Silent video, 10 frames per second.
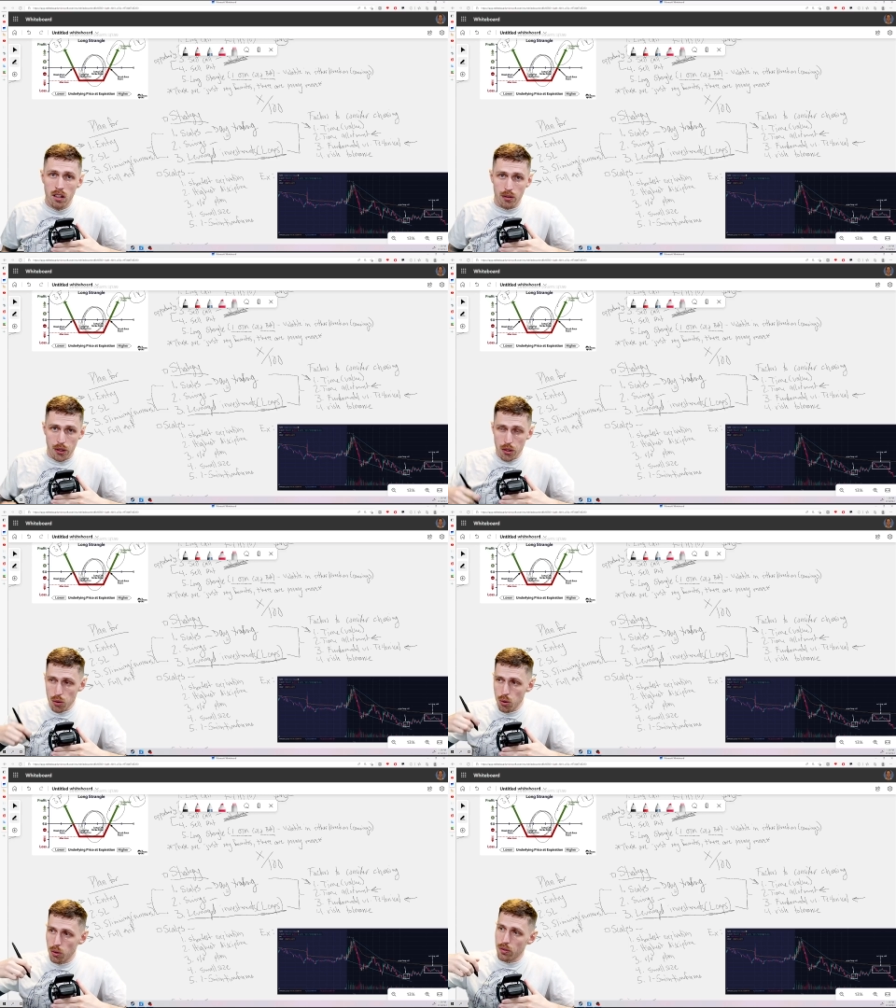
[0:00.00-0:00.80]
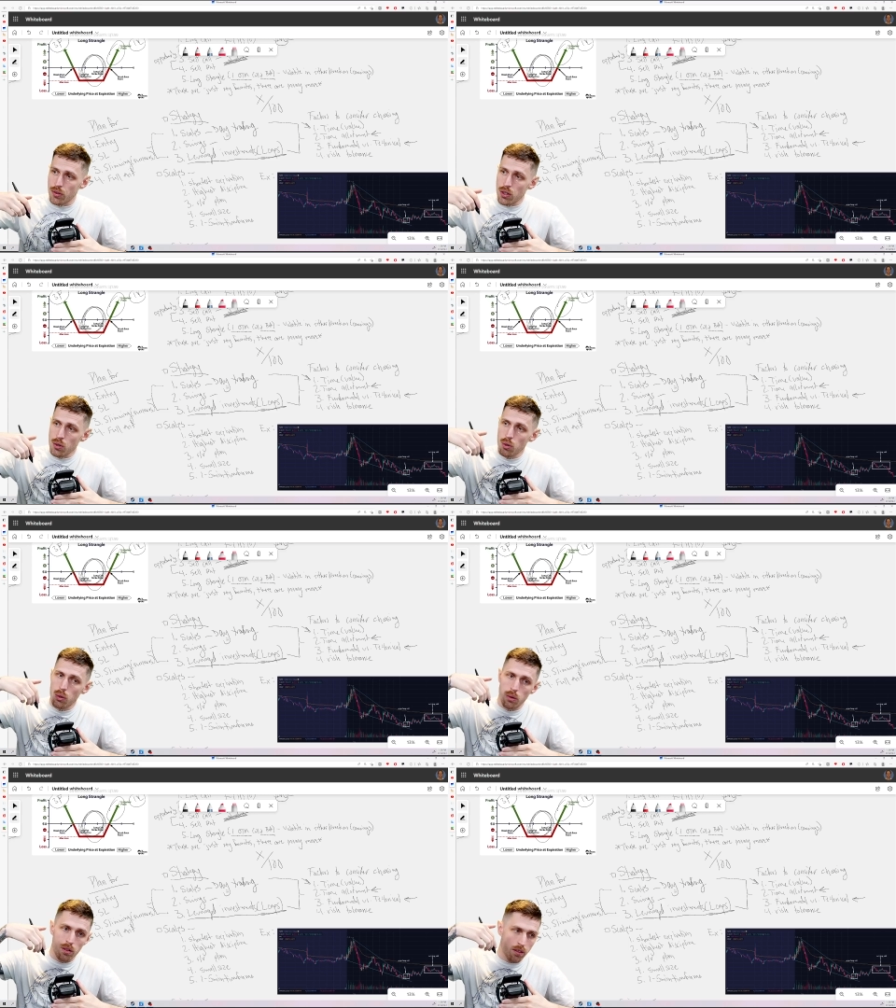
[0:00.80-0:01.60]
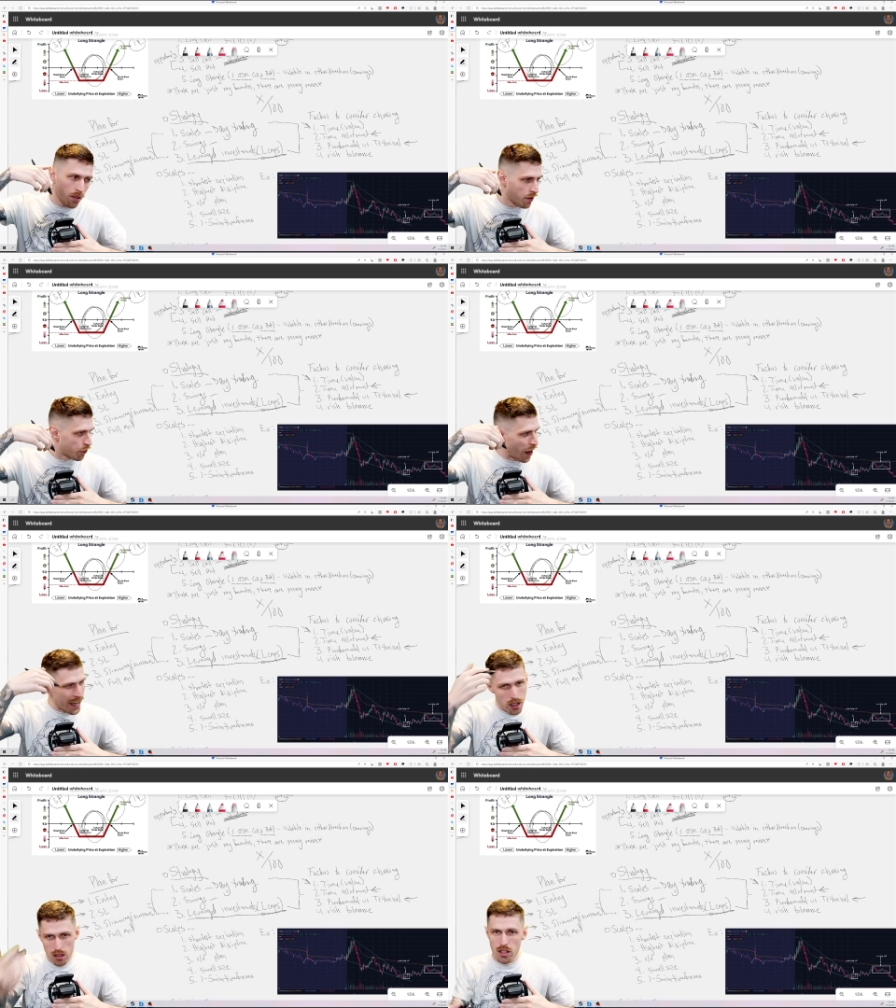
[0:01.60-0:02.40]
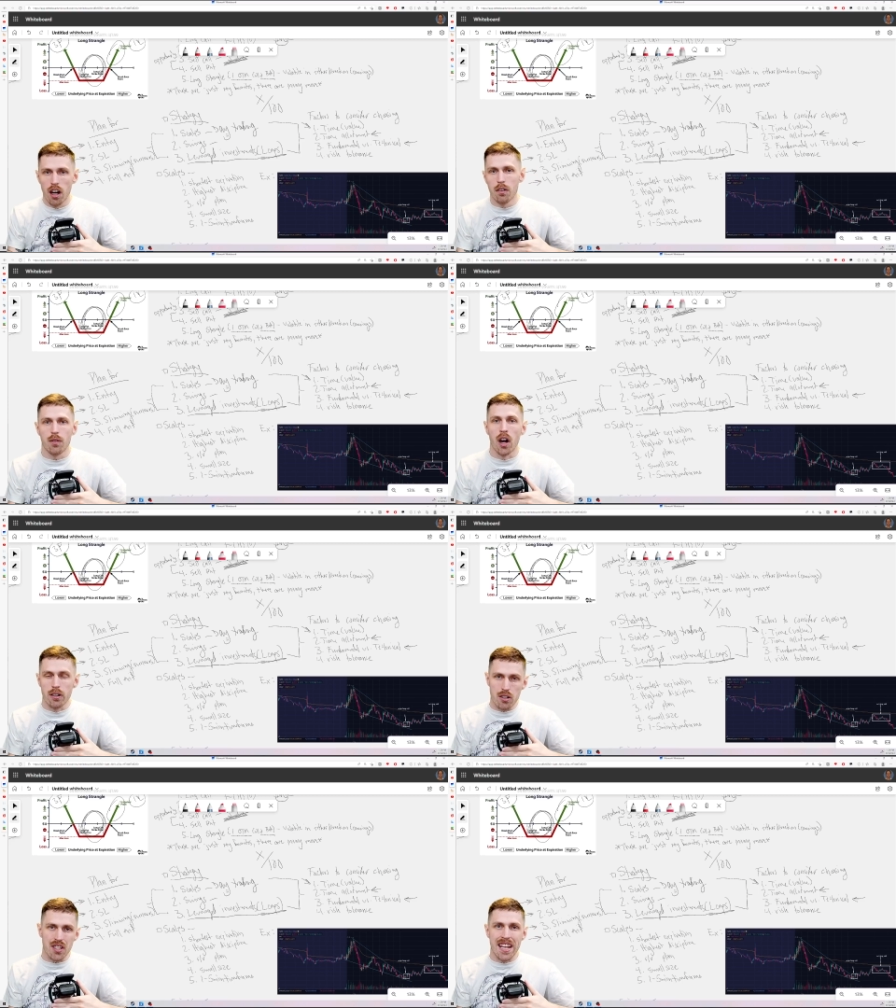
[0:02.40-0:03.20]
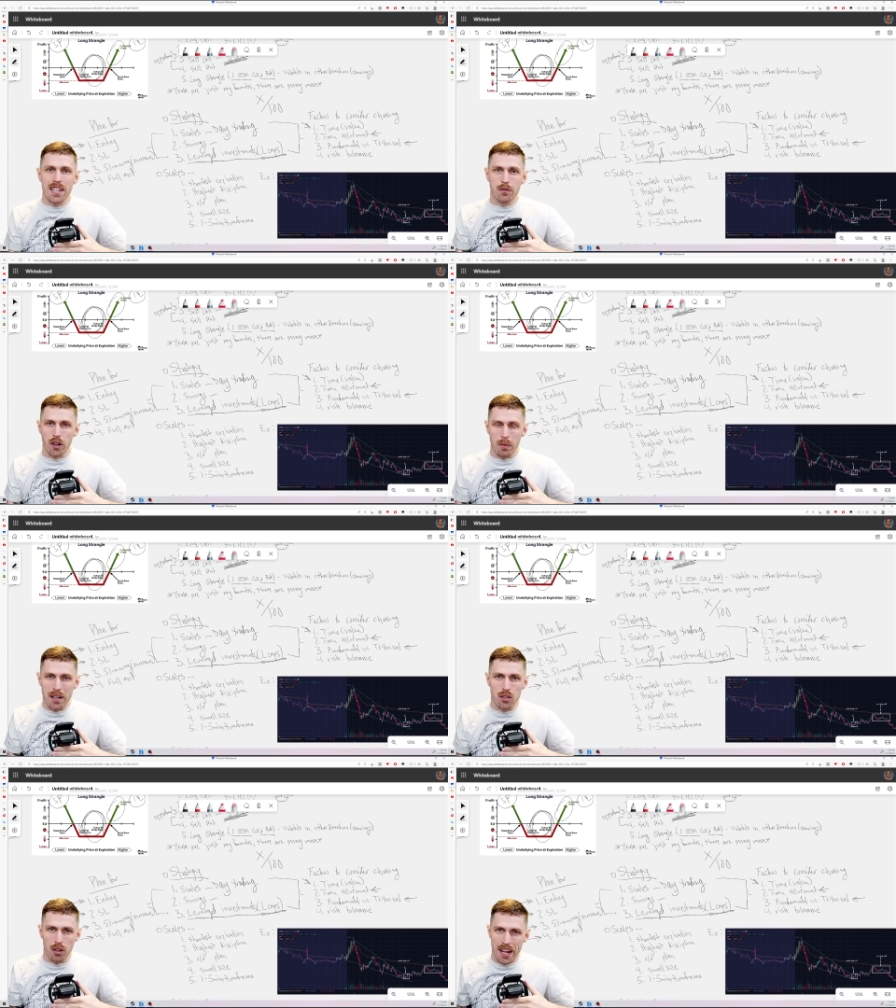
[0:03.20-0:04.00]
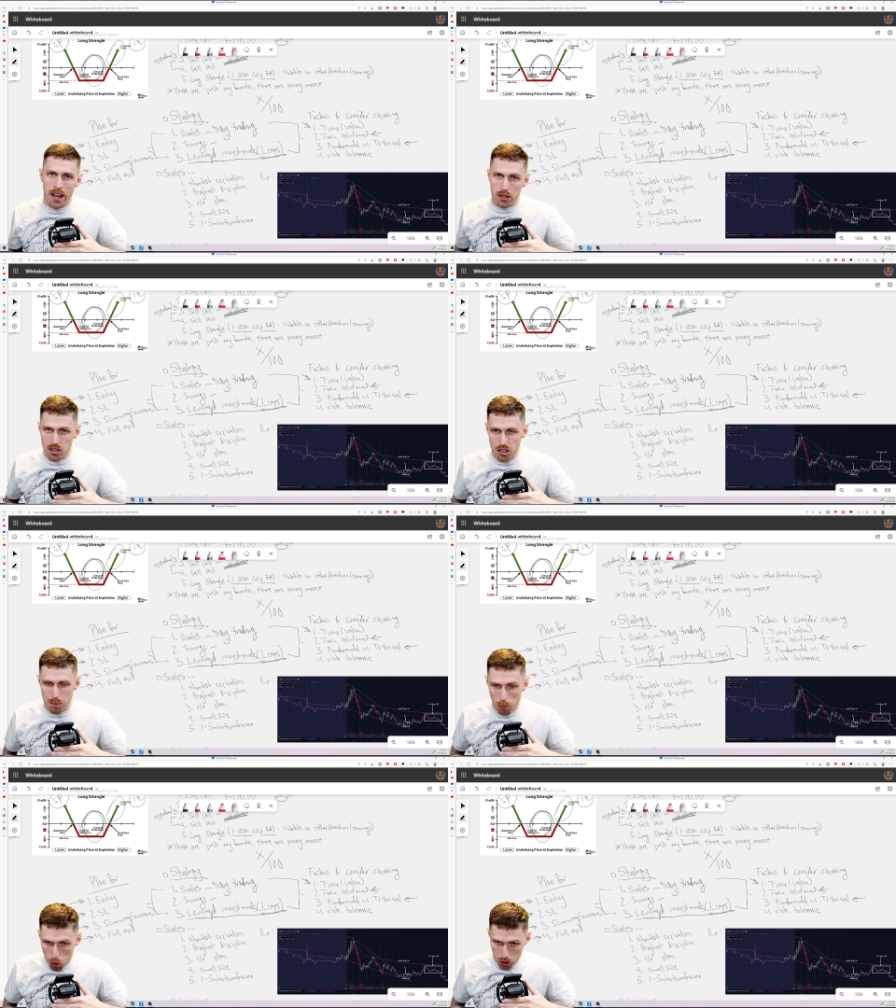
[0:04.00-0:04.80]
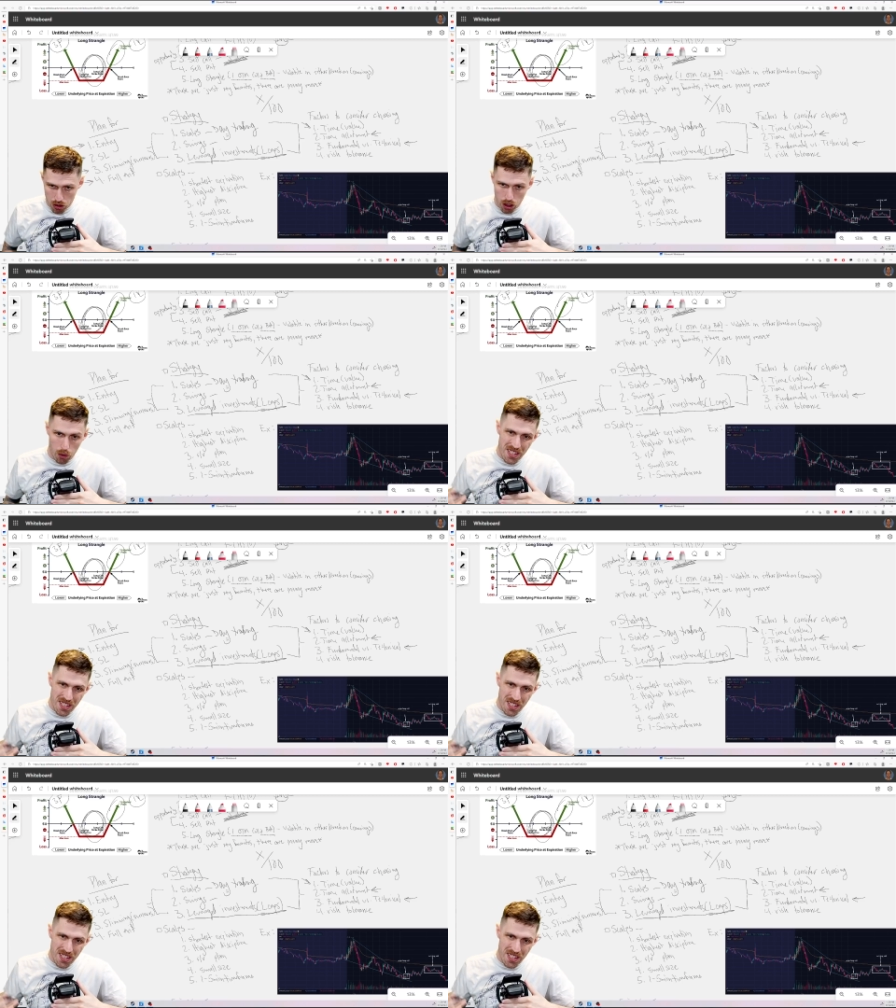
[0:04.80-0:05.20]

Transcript: Do you find yourself understanding fundamental analysis more so